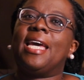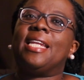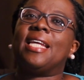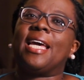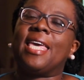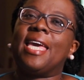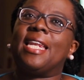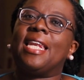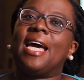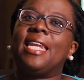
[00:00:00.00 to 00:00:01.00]
And
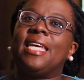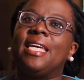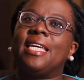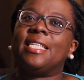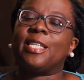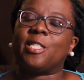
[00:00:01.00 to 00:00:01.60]
again, learning is